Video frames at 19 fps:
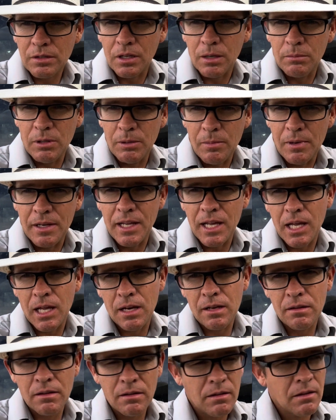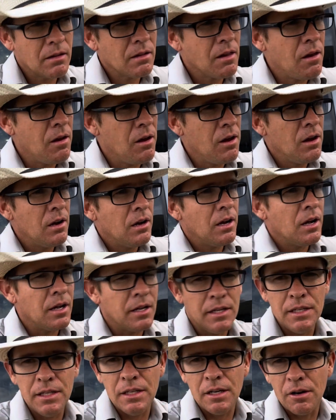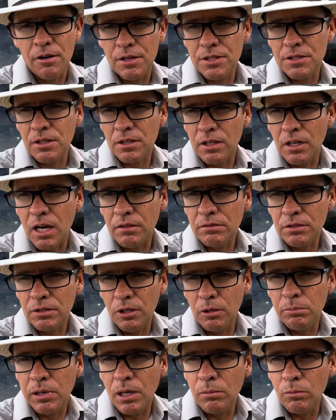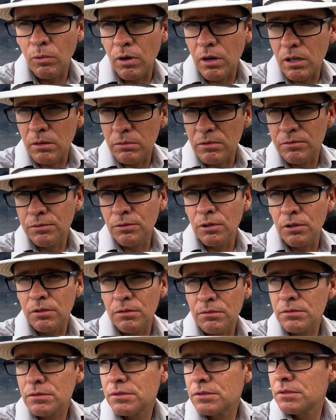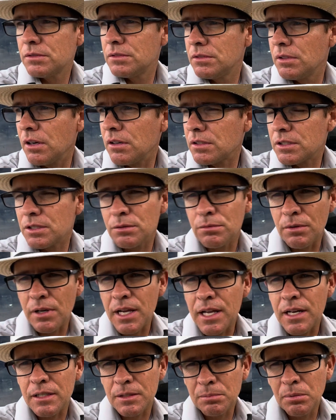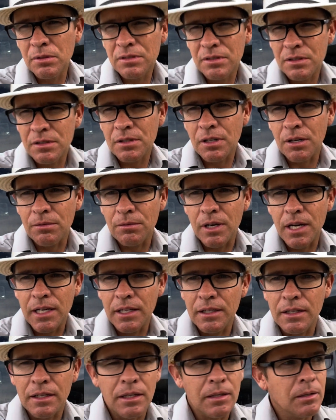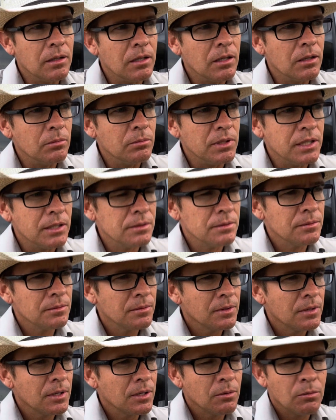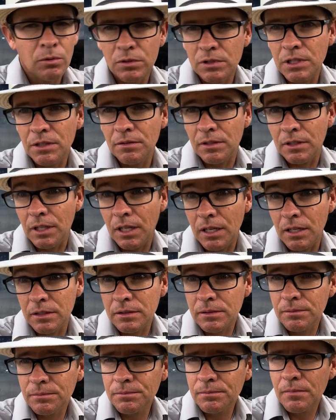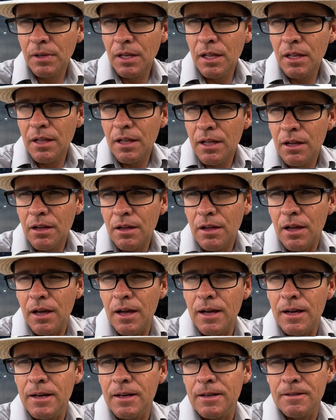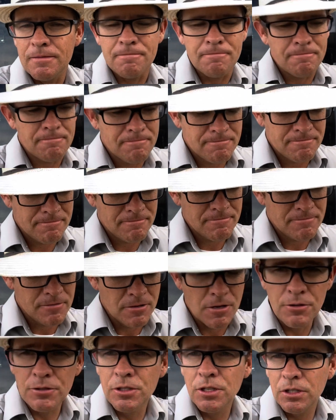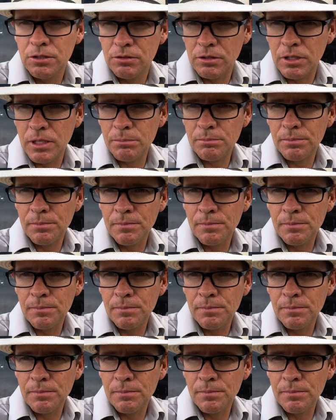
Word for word: uh, me and my dad. Uh, he already took off to go pump water before it starts to rain. It's supposed to start raining in a little bit. We'll see if it does. Um, it was a good trip.